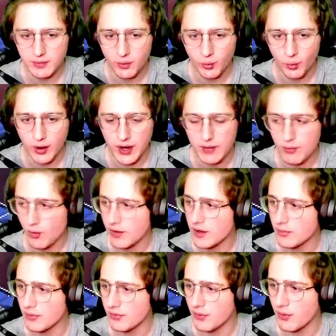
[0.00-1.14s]
way more than
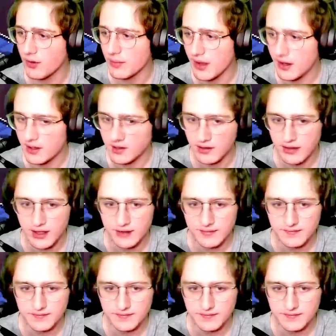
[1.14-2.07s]
before. I'm not going to lie.